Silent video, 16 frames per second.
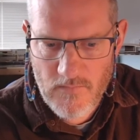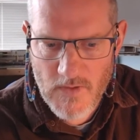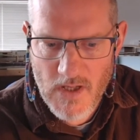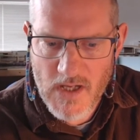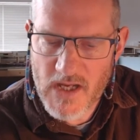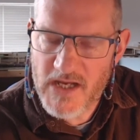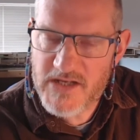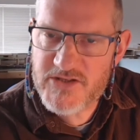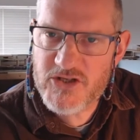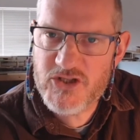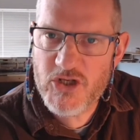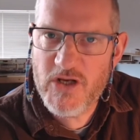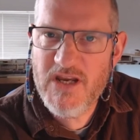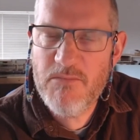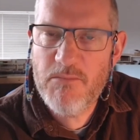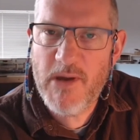It's a
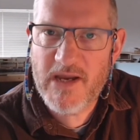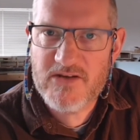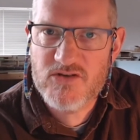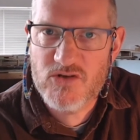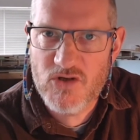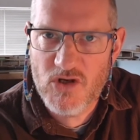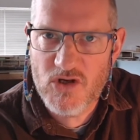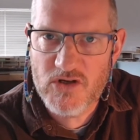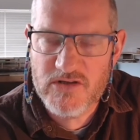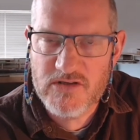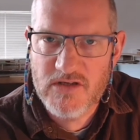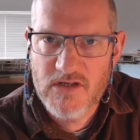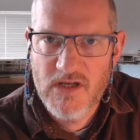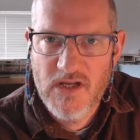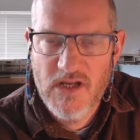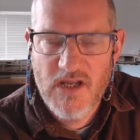journey back to God.
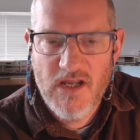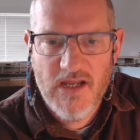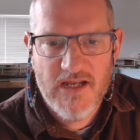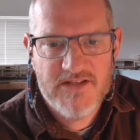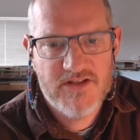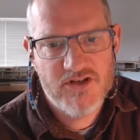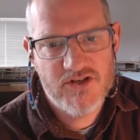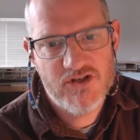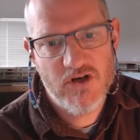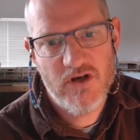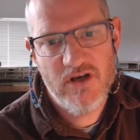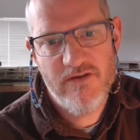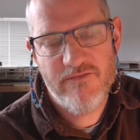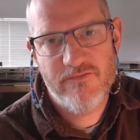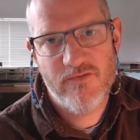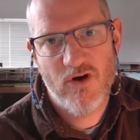It's a
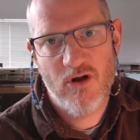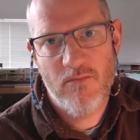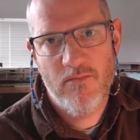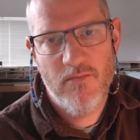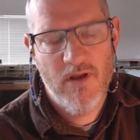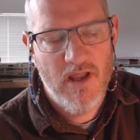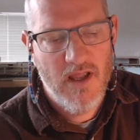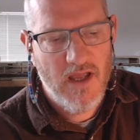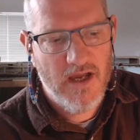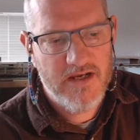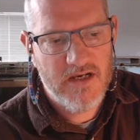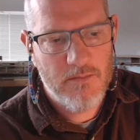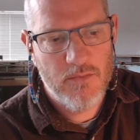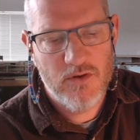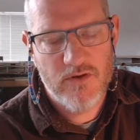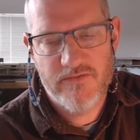journey from a
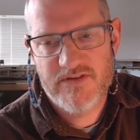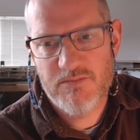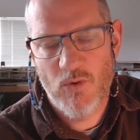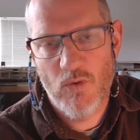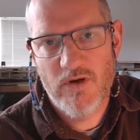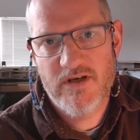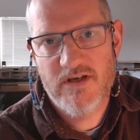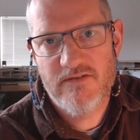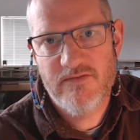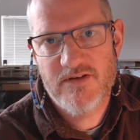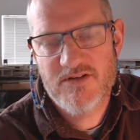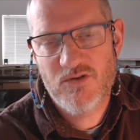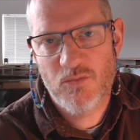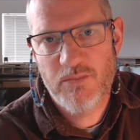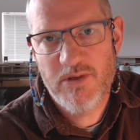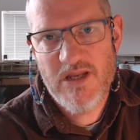number of small
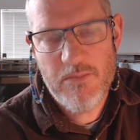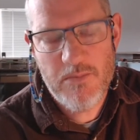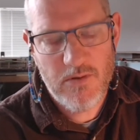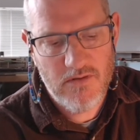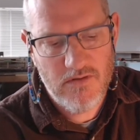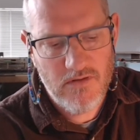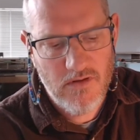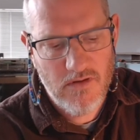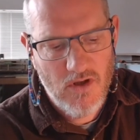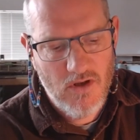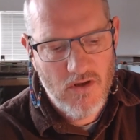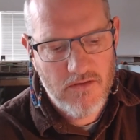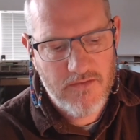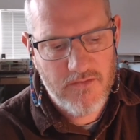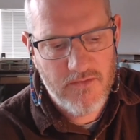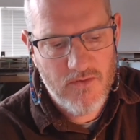individual people
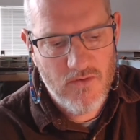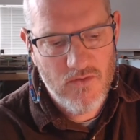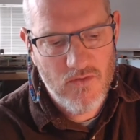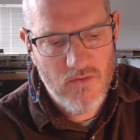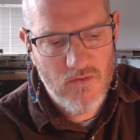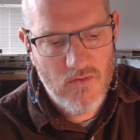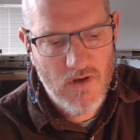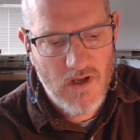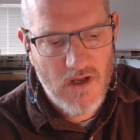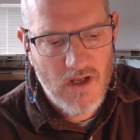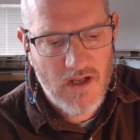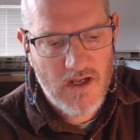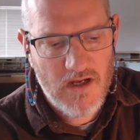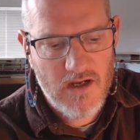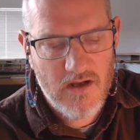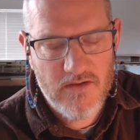through
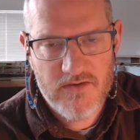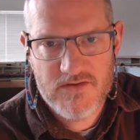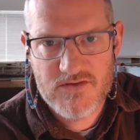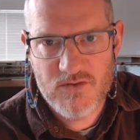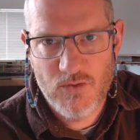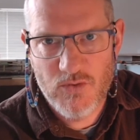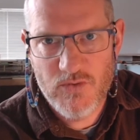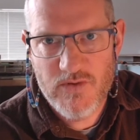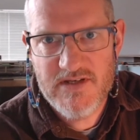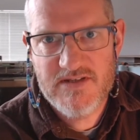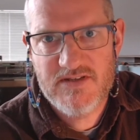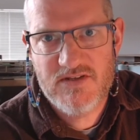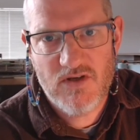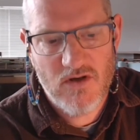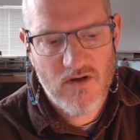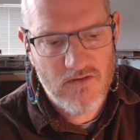the
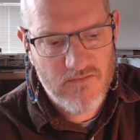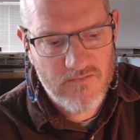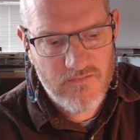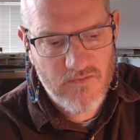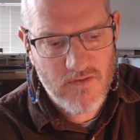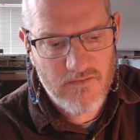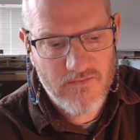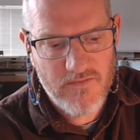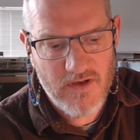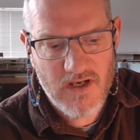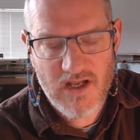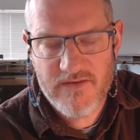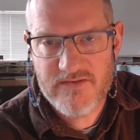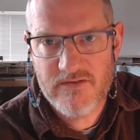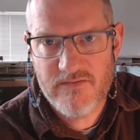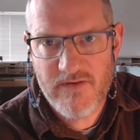stories of the
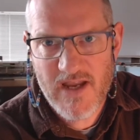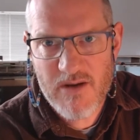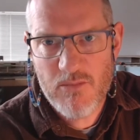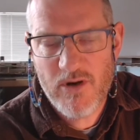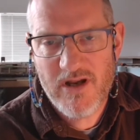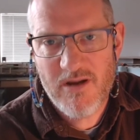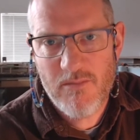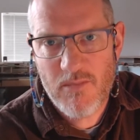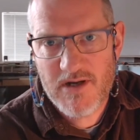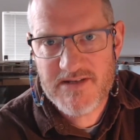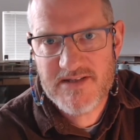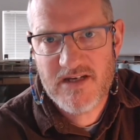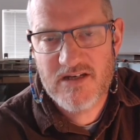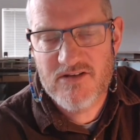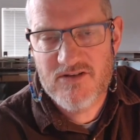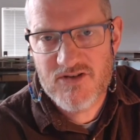lives of Abraham,
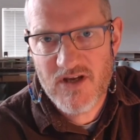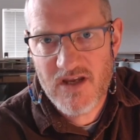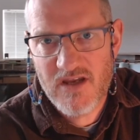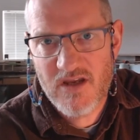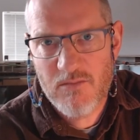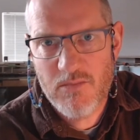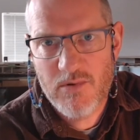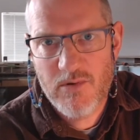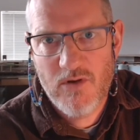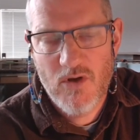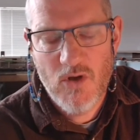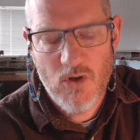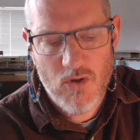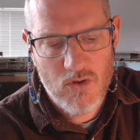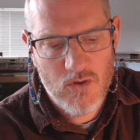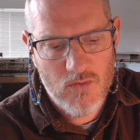Isaac, and Jacob,
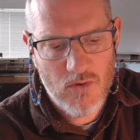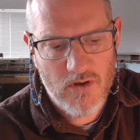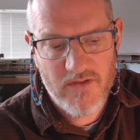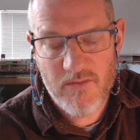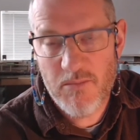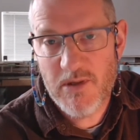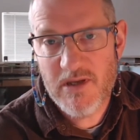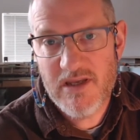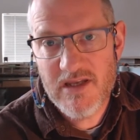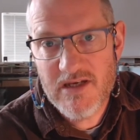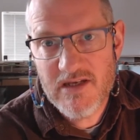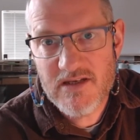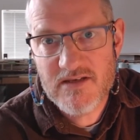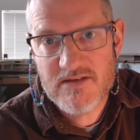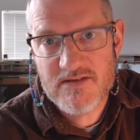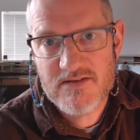who are the
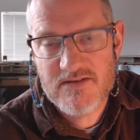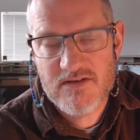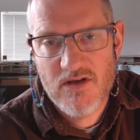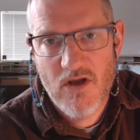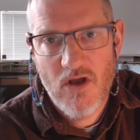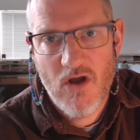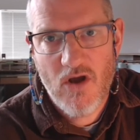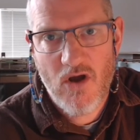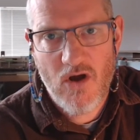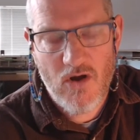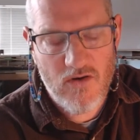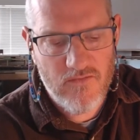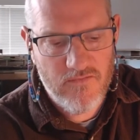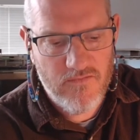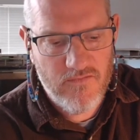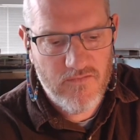beginnings
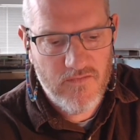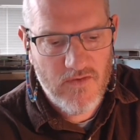of